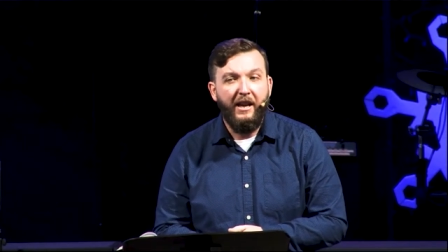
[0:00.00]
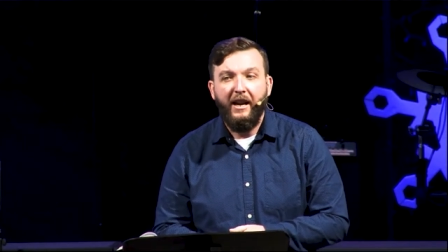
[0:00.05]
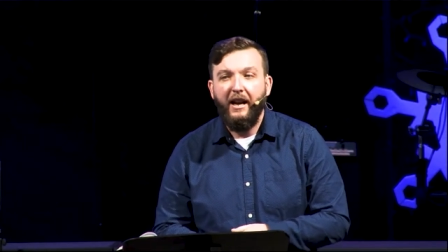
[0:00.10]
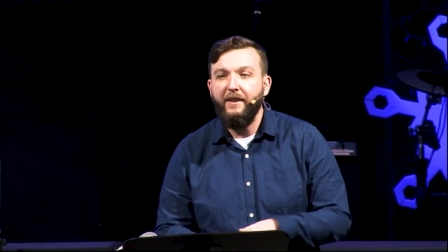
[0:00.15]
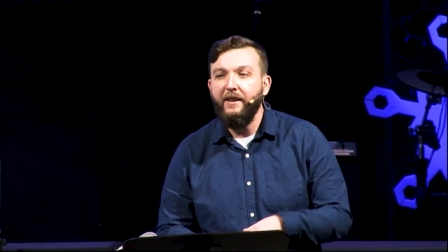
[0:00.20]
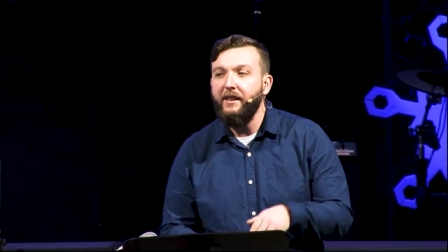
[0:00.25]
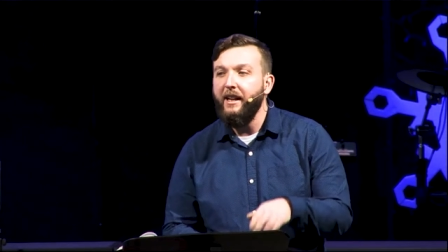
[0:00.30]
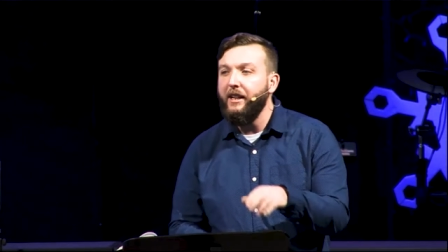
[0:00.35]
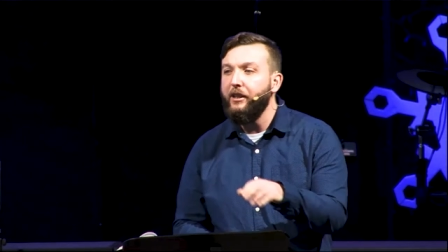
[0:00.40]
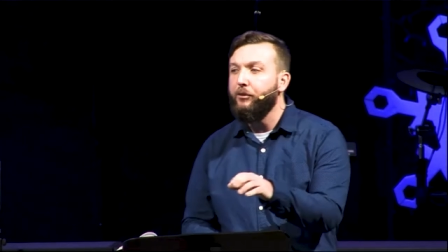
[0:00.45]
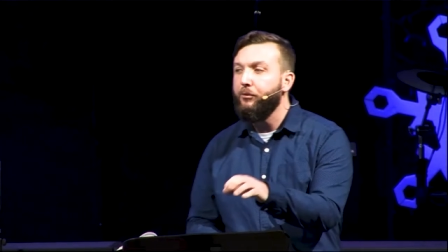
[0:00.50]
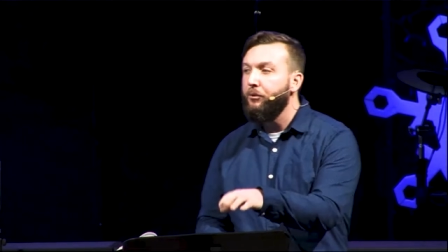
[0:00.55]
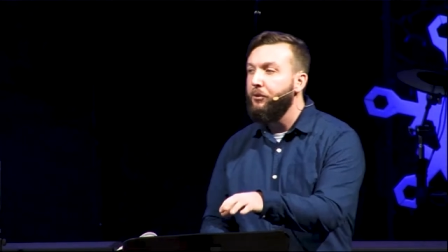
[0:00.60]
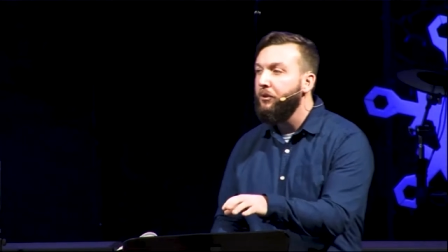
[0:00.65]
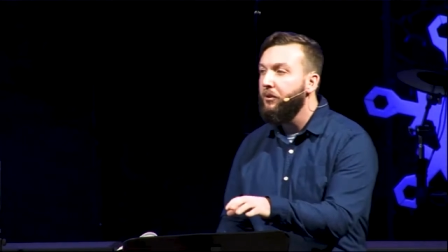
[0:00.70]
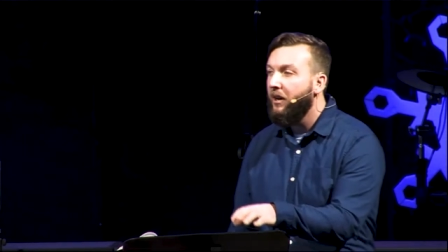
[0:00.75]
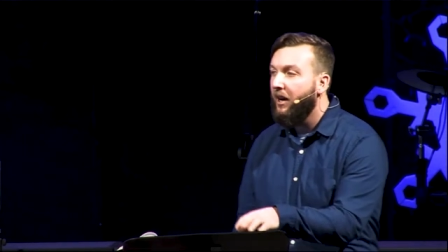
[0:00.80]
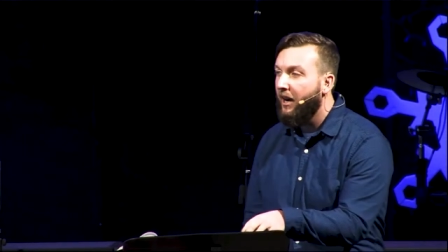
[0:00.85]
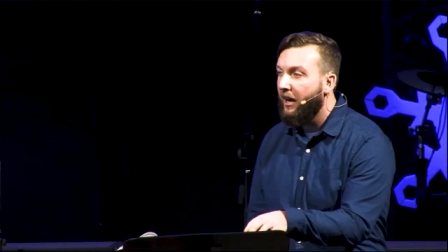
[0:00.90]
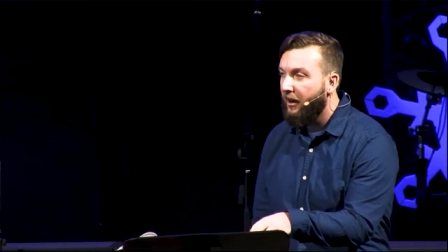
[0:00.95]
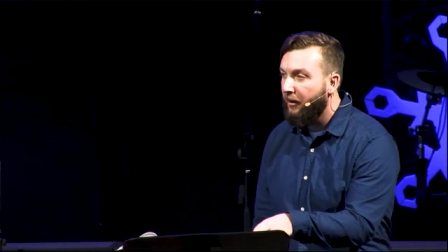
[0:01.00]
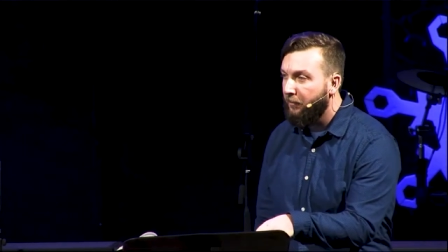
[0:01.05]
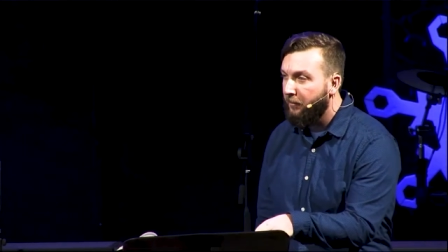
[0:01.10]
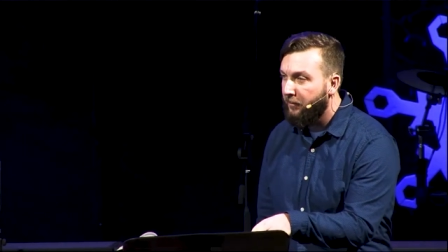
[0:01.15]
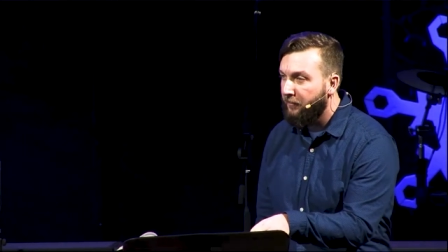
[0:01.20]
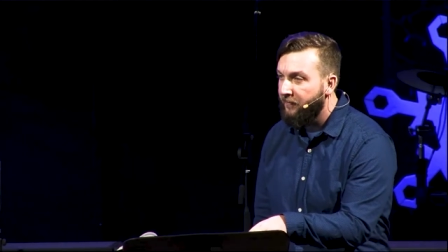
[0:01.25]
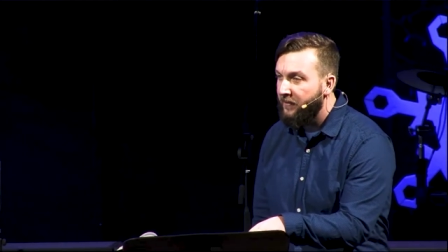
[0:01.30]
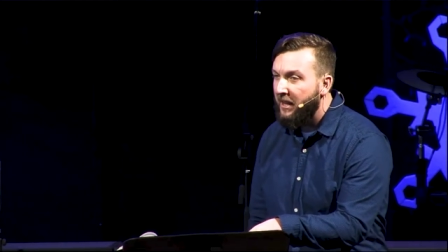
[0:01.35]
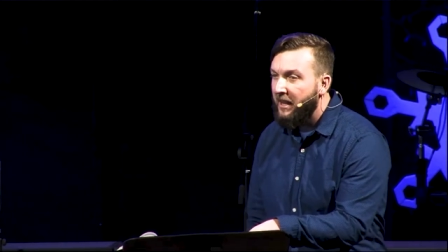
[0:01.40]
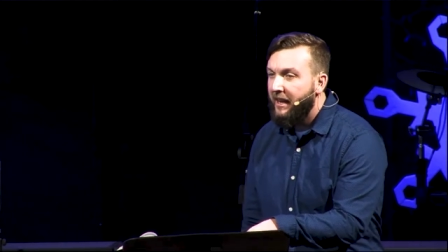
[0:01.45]
And then I grew up
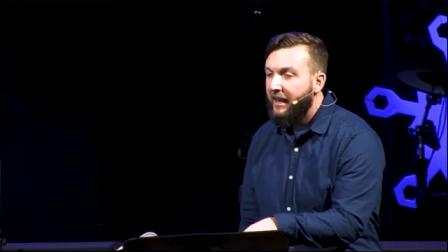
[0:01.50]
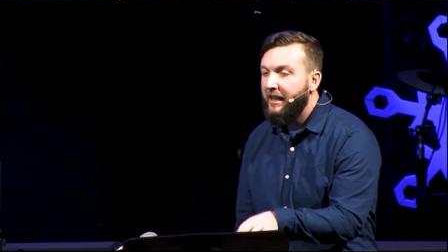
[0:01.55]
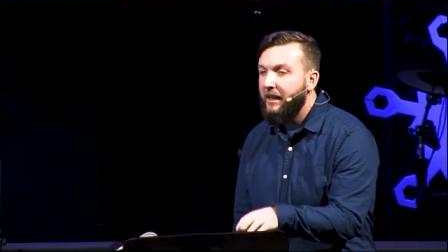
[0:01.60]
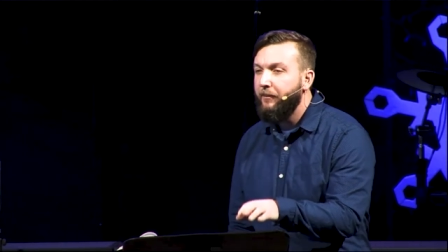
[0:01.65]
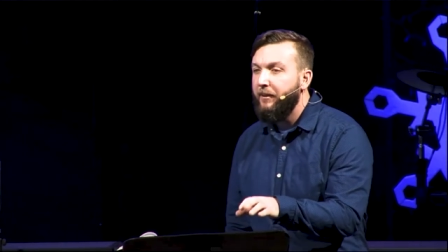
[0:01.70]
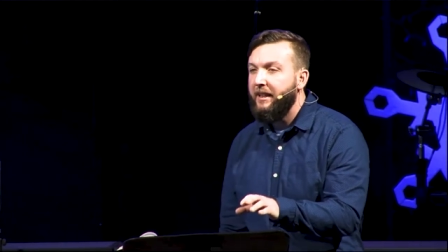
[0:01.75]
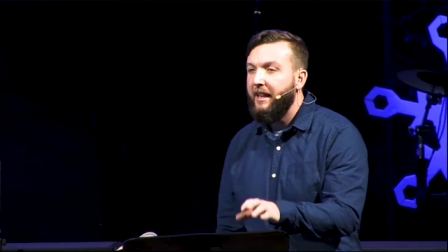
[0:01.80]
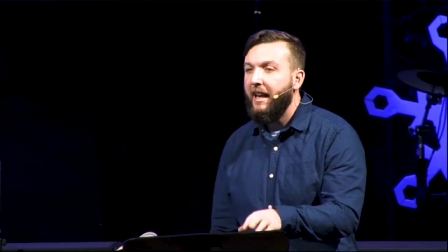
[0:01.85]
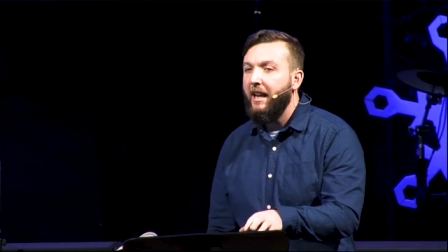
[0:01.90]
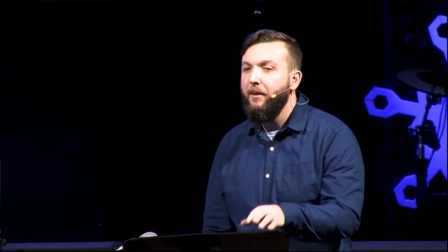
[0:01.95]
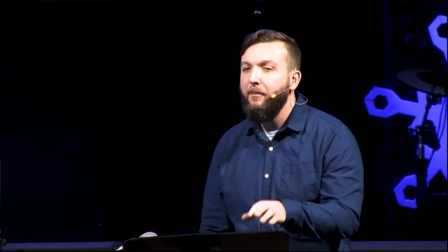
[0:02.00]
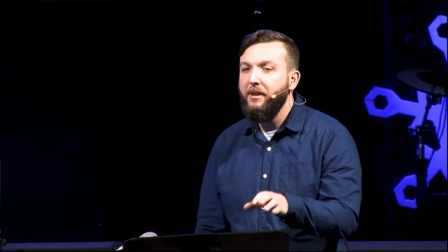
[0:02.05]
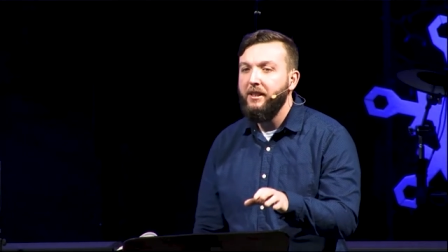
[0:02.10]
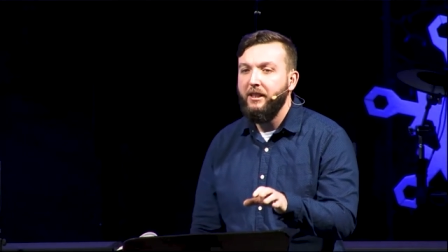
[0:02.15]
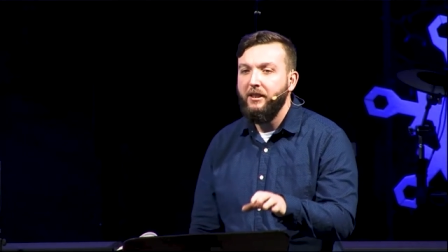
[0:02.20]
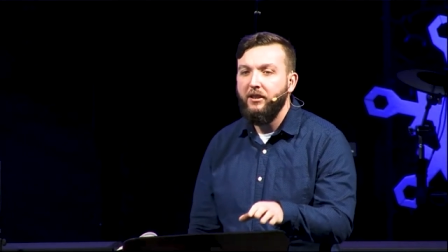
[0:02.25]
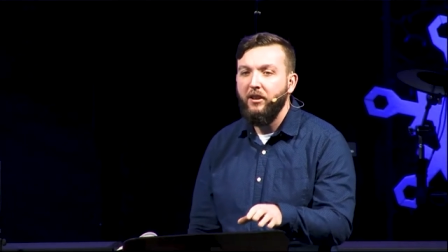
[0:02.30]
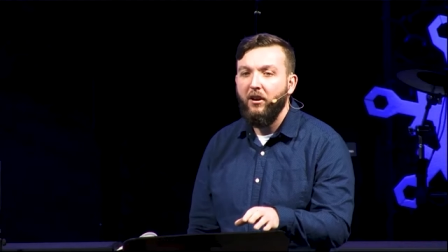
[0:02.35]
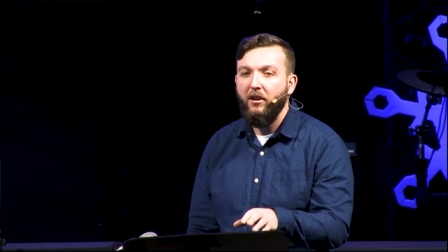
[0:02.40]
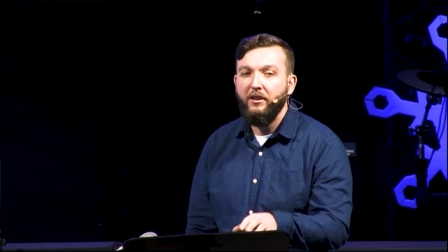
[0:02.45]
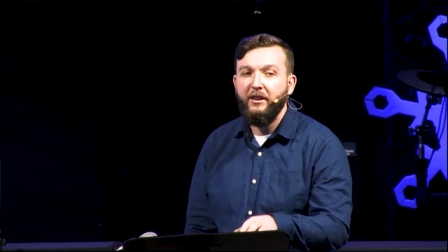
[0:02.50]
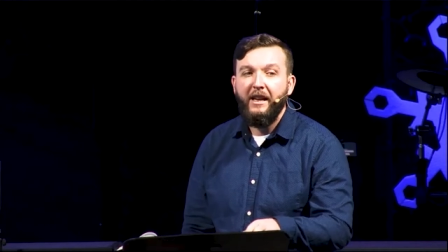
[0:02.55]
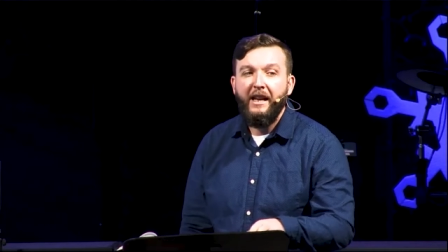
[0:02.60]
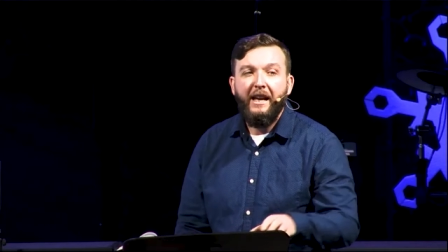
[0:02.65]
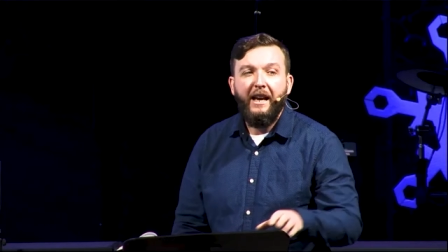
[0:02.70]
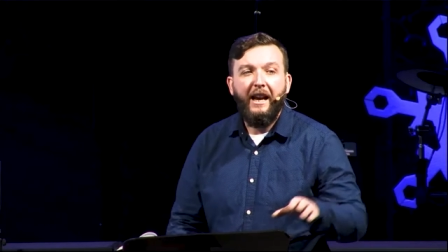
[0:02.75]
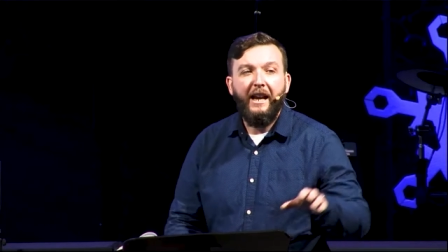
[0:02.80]
and I became an adult,